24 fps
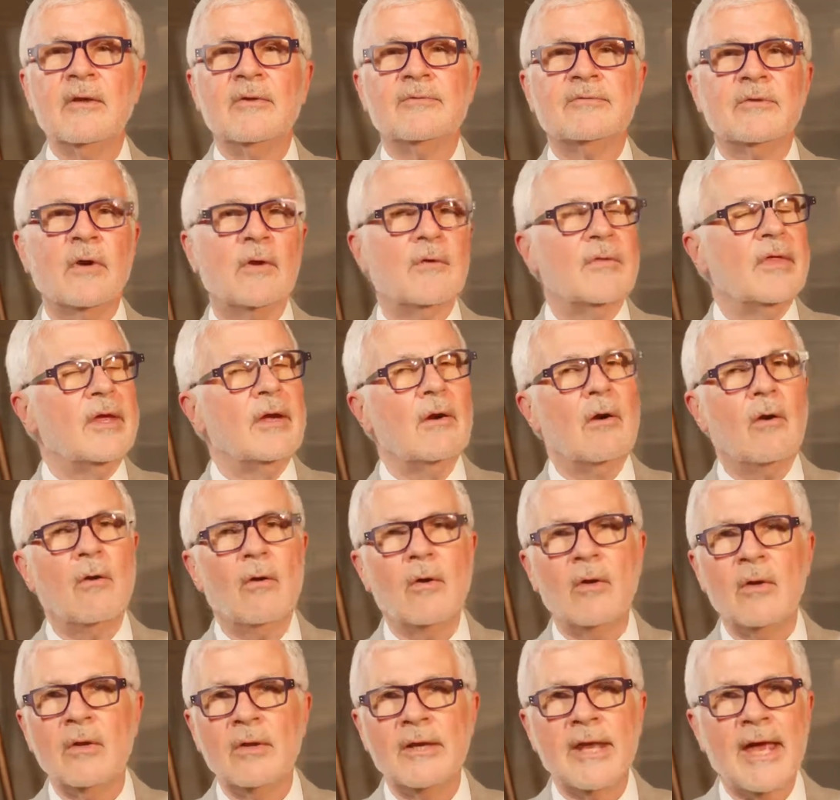So the
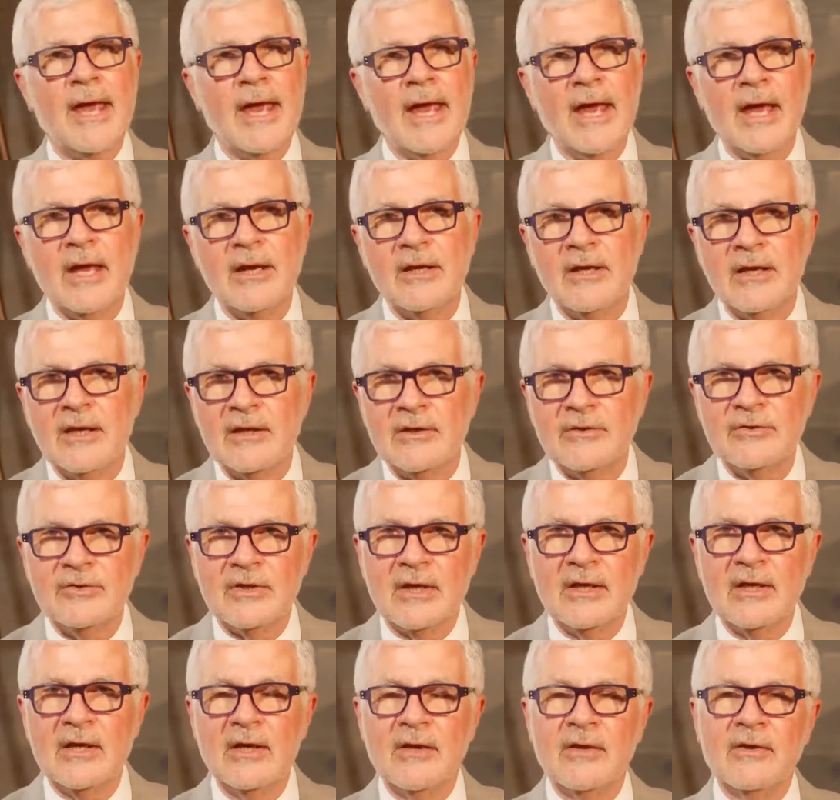old adage
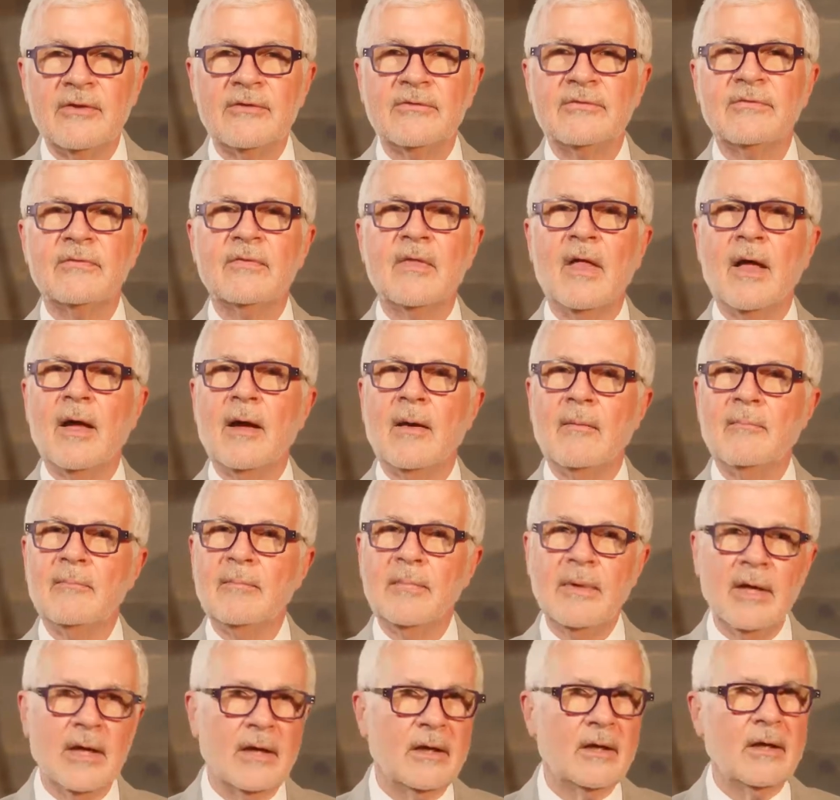is the
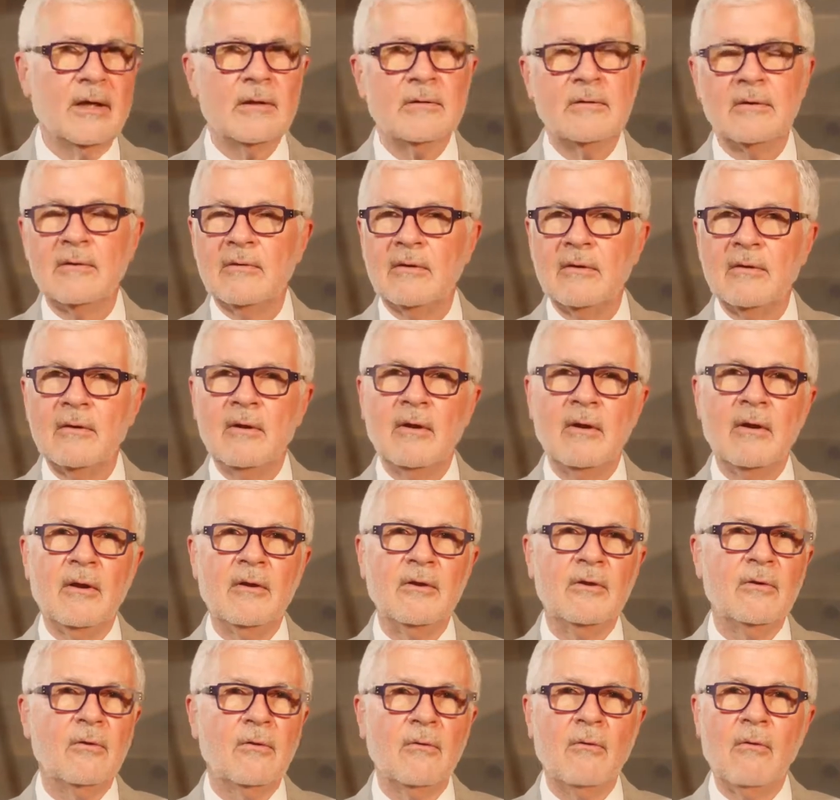minute
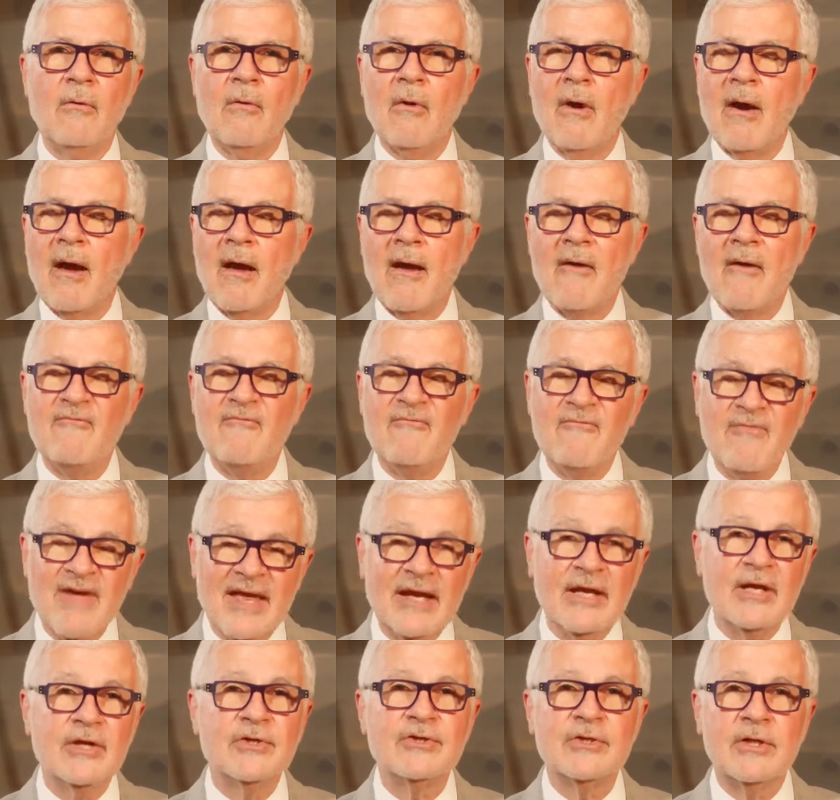you
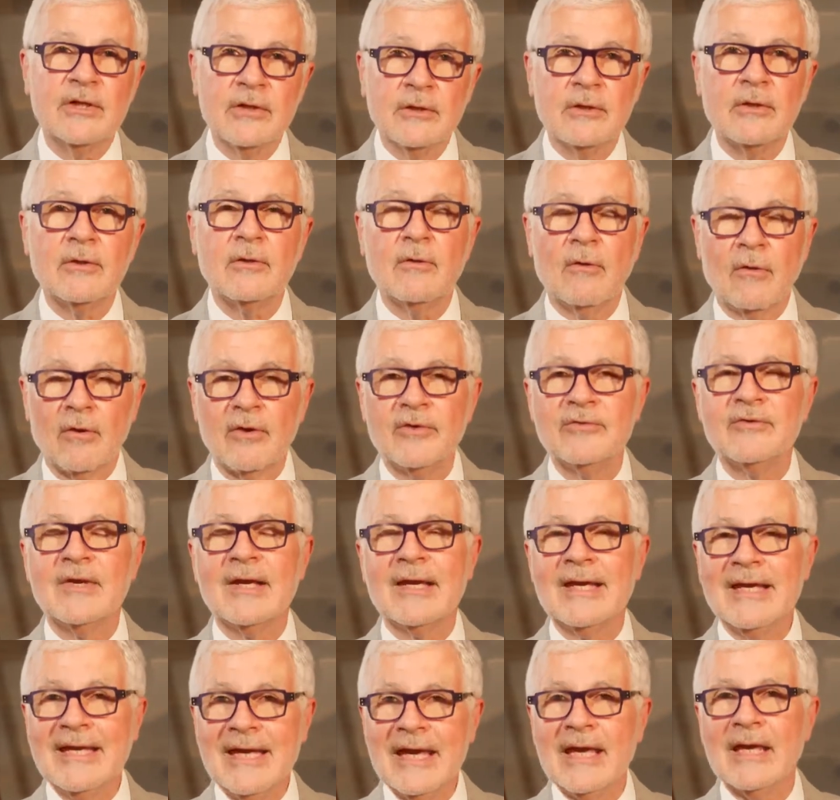finish intercourse,
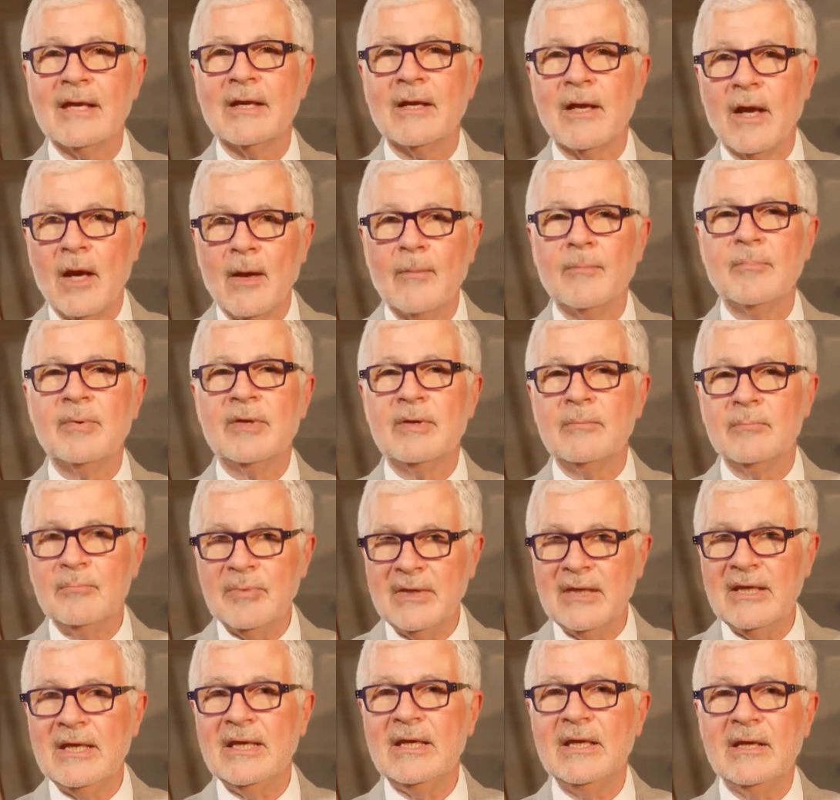get up and
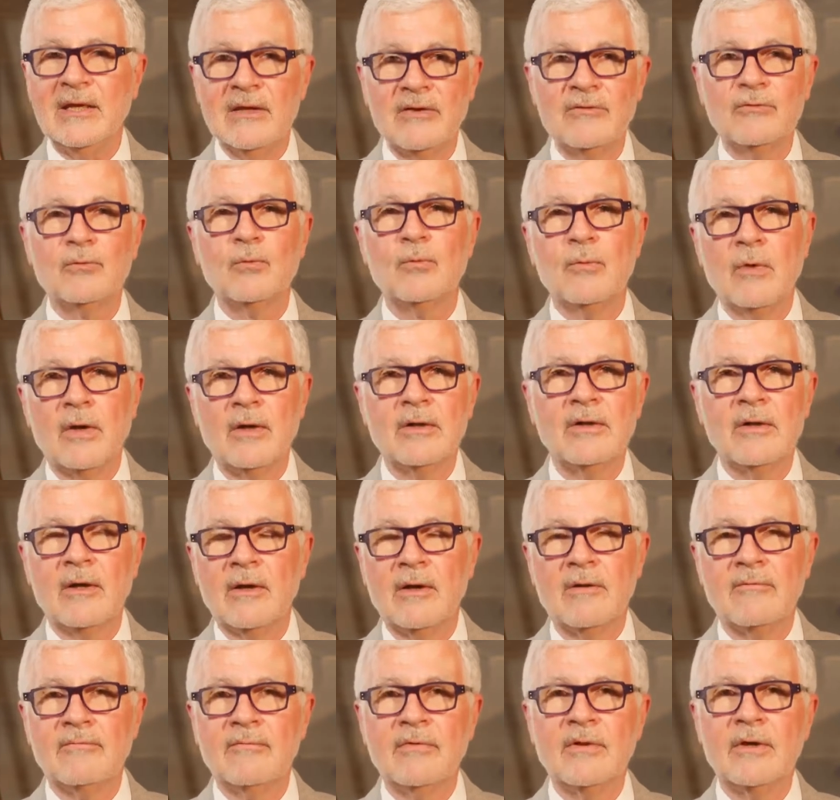pee is one
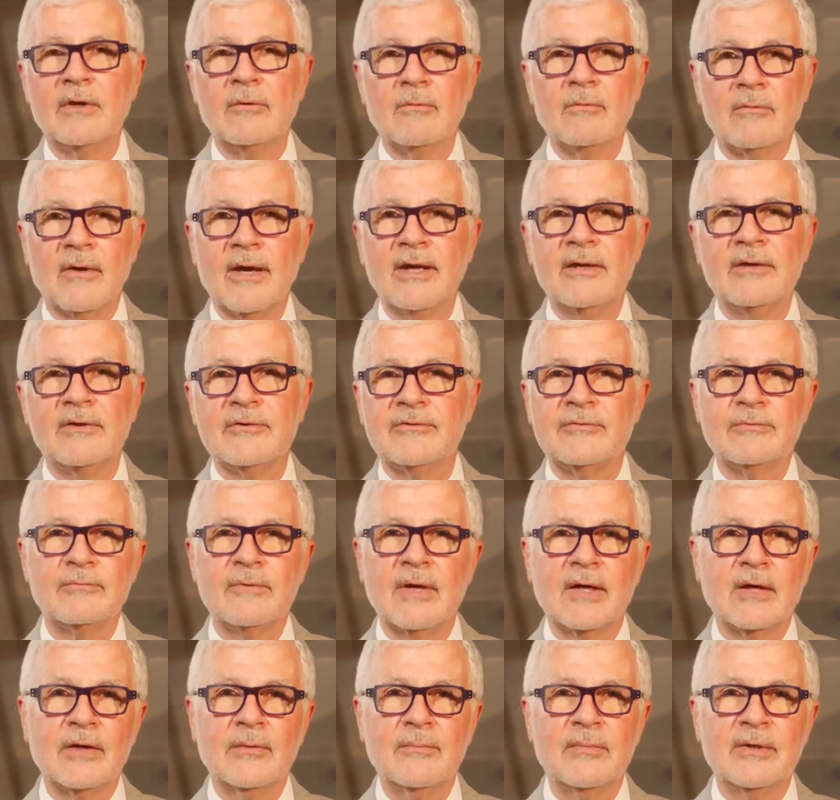of the greatest
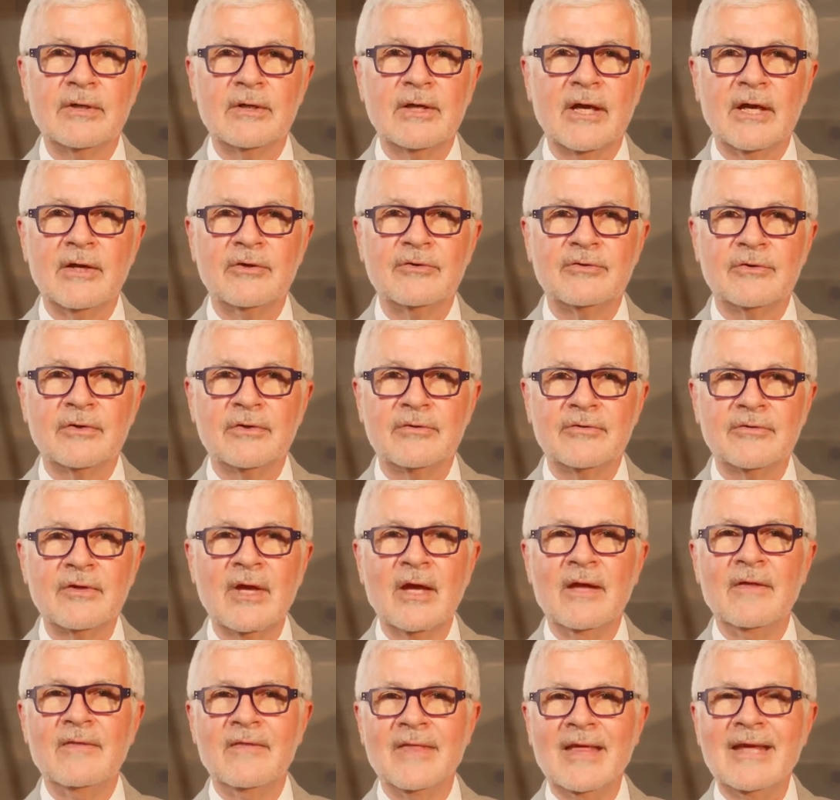recommendations
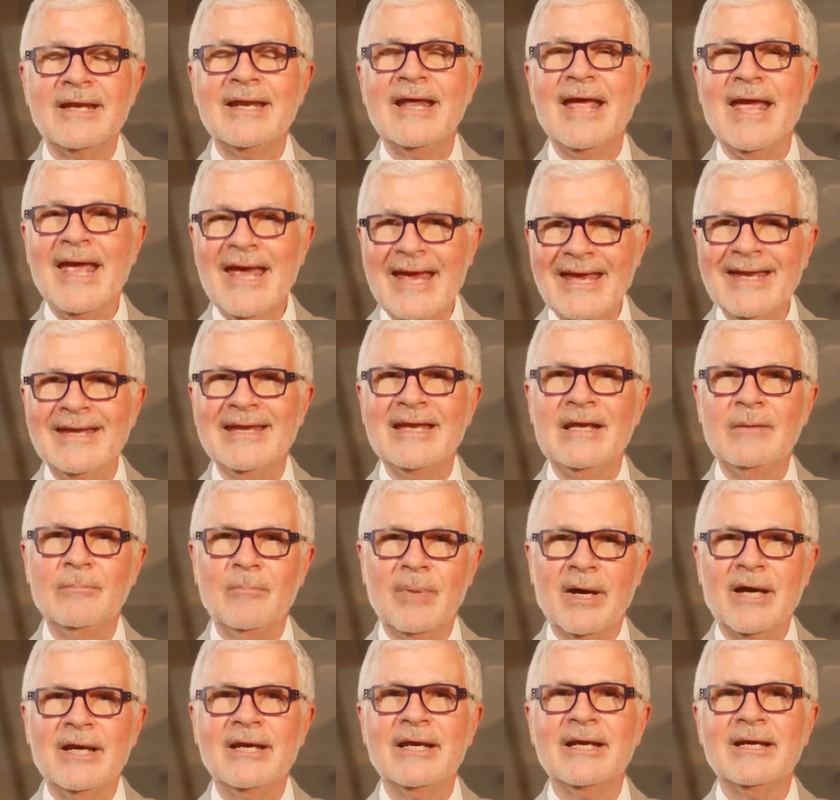that
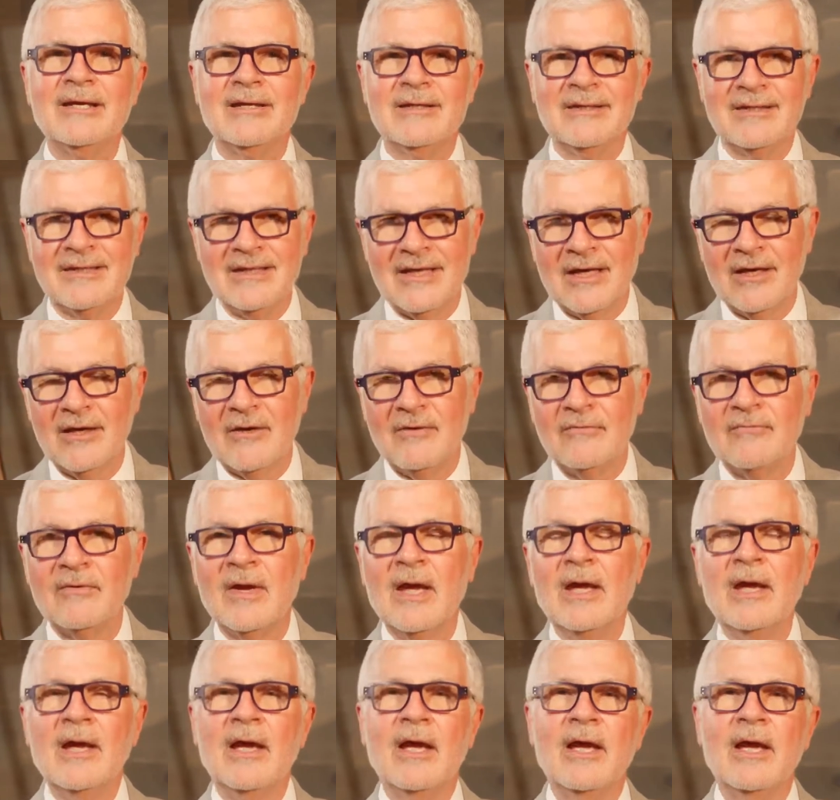anybody can give.